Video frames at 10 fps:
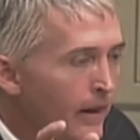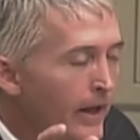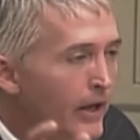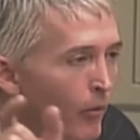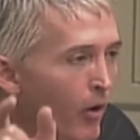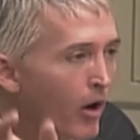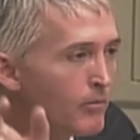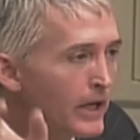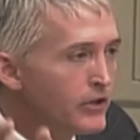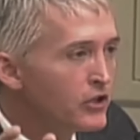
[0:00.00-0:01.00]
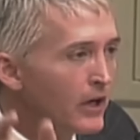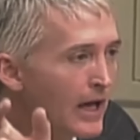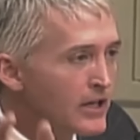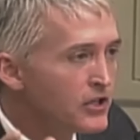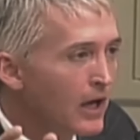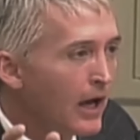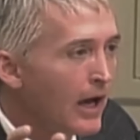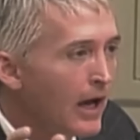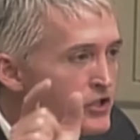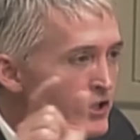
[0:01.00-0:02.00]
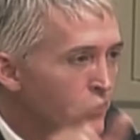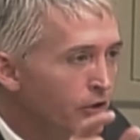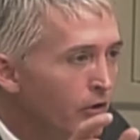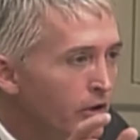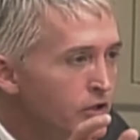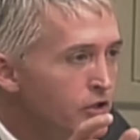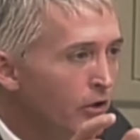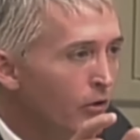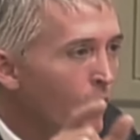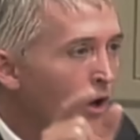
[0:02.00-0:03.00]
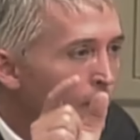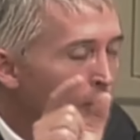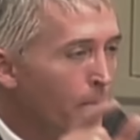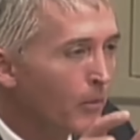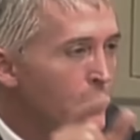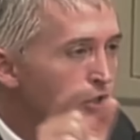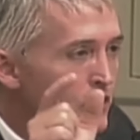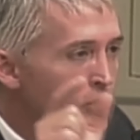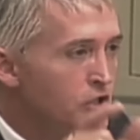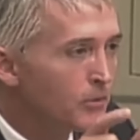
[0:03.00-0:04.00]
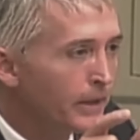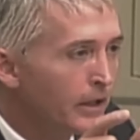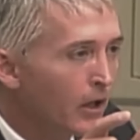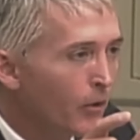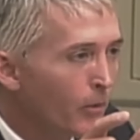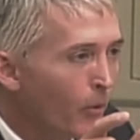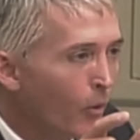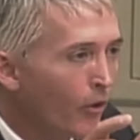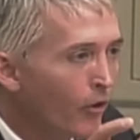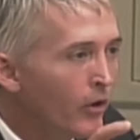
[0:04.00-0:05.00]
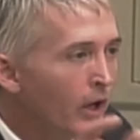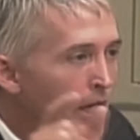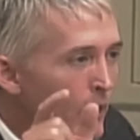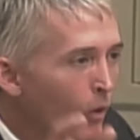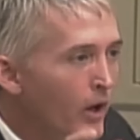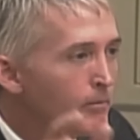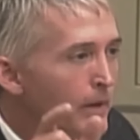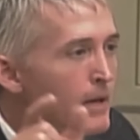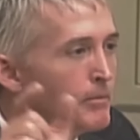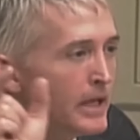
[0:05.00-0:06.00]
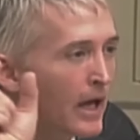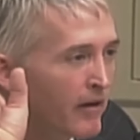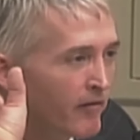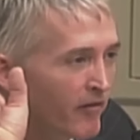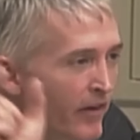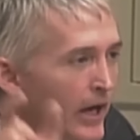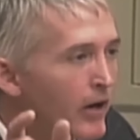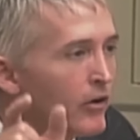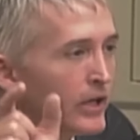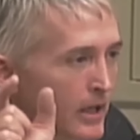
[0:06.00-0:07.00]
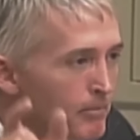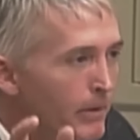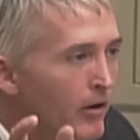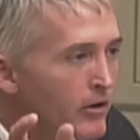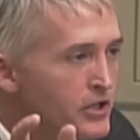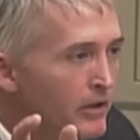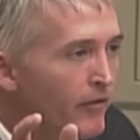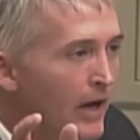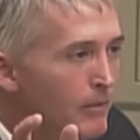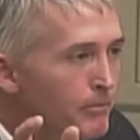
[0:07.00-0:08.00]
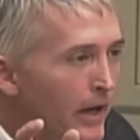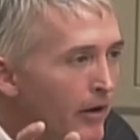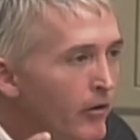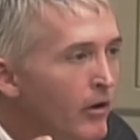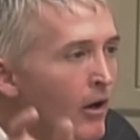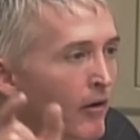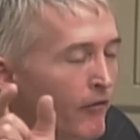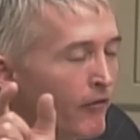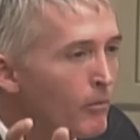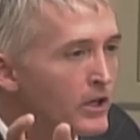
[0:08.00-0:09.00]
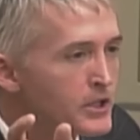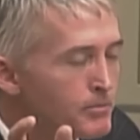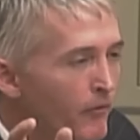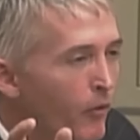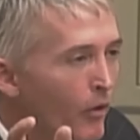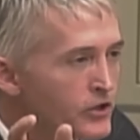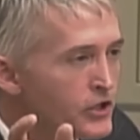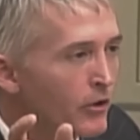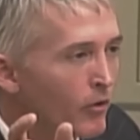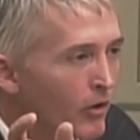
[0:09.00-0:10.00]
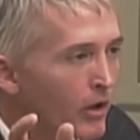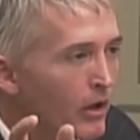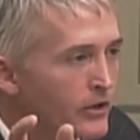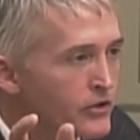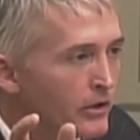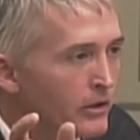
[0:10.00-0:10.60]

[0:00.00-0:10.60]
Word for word: and Ron Machen has to ask the Attorney General for permission to subpoena a reporter in what may be a very embarrassing fact pattern four months before a general election.